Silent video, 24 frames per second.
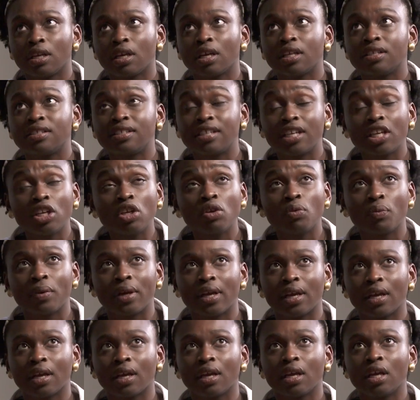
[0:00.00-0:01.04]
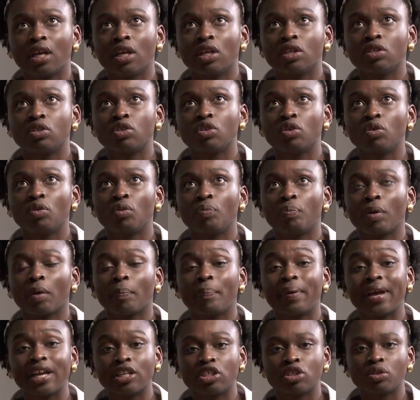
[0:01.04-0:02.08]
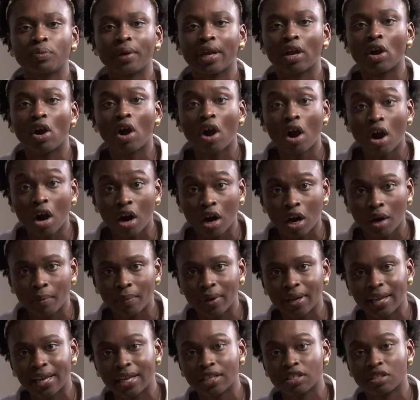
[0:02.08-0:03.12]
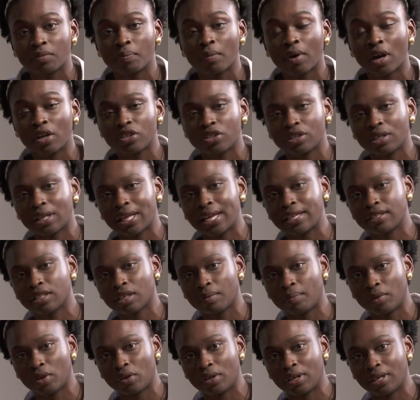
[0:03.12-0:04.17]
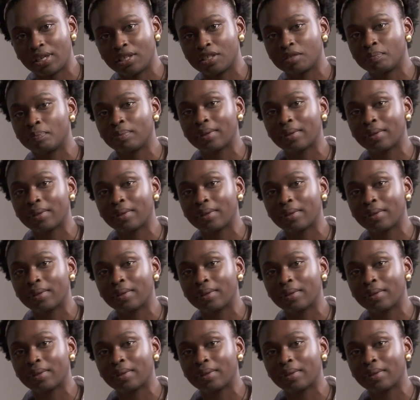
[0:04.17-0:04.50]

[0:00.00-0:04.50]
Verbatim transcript: continuing to perpetuate harm against marginalized communities,